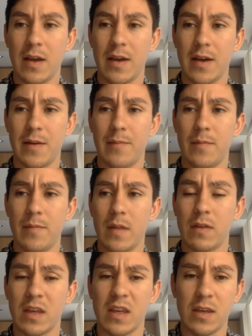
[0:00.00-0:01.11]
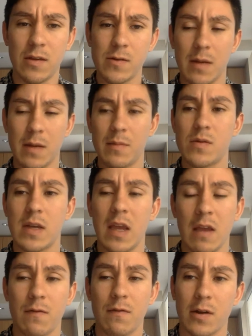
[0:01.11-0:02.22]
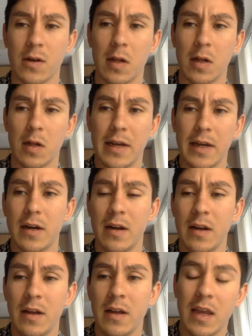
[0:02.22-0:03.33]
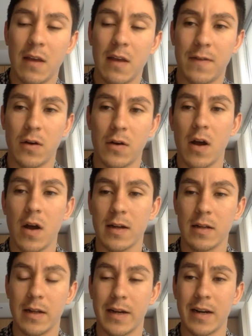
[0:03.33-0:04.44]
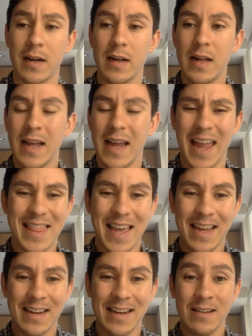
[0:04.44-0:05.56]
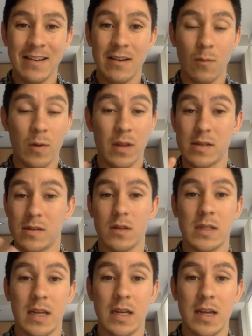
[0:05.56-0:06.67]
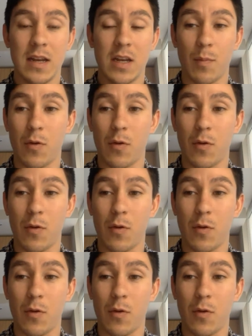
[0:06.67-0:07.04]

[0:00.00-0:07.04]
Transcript: um, of the cues I'm using if they're clear if they're not clear. And then when this is all said and done and you